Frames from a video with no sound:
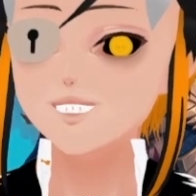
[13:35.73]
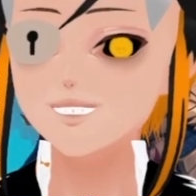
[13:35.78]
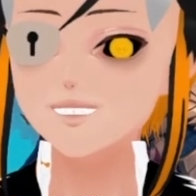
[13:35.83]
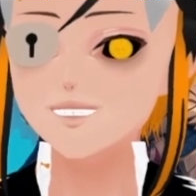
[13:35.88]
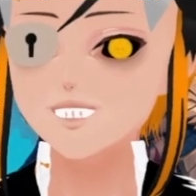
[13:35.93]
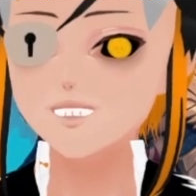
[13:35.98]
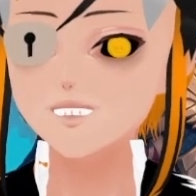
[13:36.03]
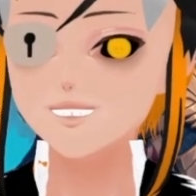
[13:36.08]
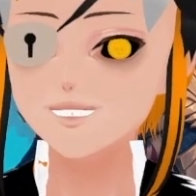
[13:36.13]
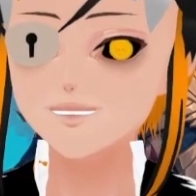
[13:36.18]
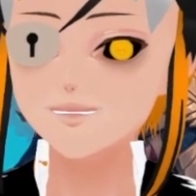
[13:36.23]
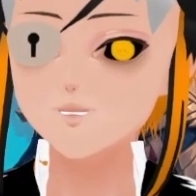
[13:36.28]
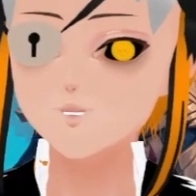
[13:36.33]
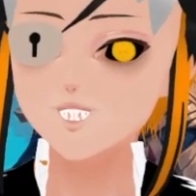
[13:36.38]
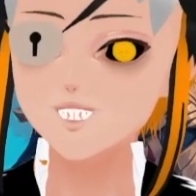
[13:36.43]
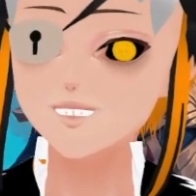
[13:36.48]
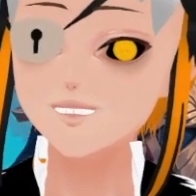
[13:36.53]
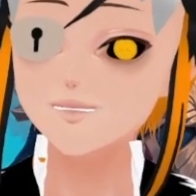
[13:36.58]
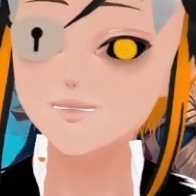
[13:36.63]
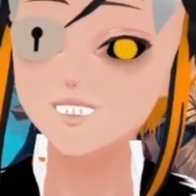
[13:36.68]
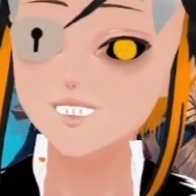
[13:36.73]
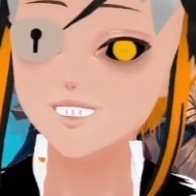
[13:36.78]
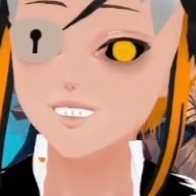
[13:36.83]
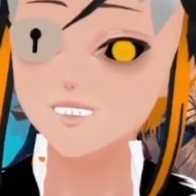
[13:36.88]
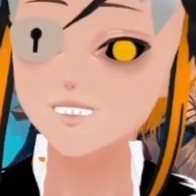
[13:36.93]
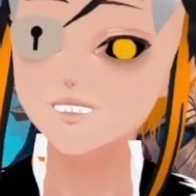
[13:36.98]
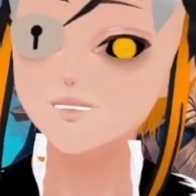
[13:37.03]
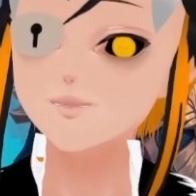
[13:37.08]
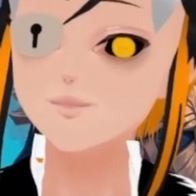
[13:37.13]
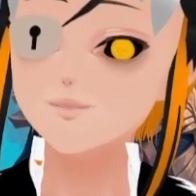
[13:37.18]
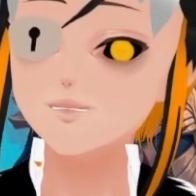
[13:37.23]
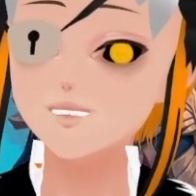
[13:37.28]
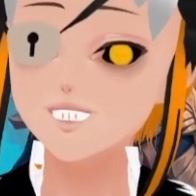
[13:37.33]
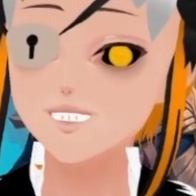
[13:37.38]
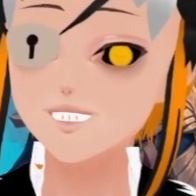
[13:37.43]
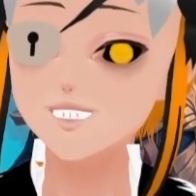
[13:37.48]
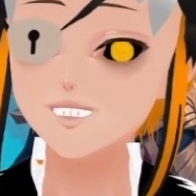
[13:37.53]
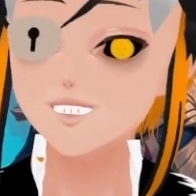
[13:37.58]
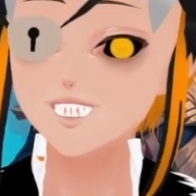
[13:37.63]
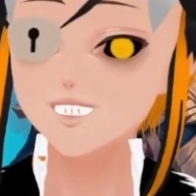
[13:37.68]
that Brann Bronzebeard
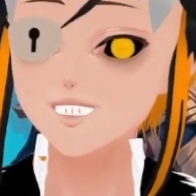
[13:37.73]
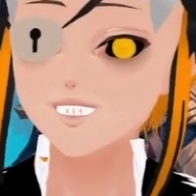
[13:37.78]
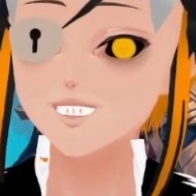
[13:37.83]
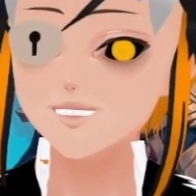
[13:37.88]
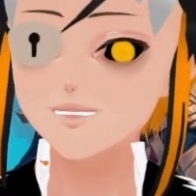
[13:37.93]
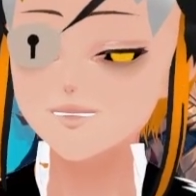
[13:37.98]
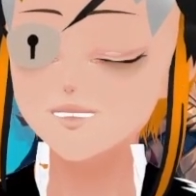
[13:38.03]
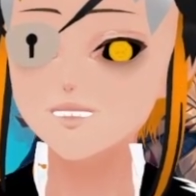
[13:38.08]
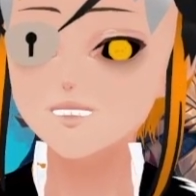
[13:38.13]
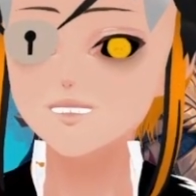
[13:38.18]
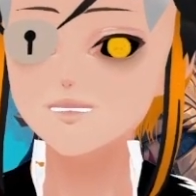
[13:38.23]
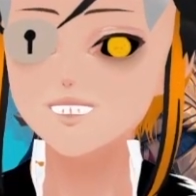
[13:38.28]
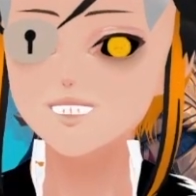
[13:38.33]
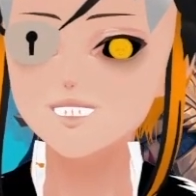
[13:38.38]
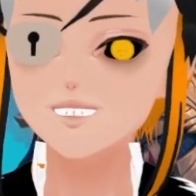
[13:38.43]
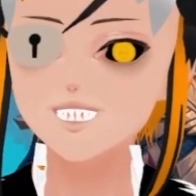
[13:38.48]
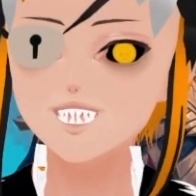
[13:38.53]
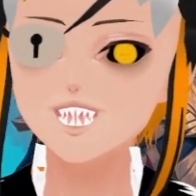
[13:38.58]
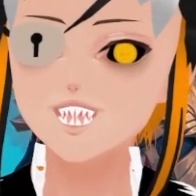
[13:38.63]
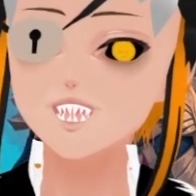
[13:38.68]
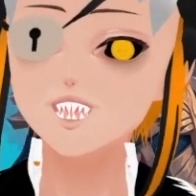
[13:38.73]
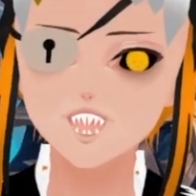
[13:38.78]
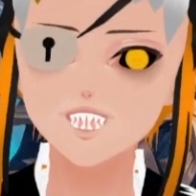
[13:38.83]
really, really needs to rotate out.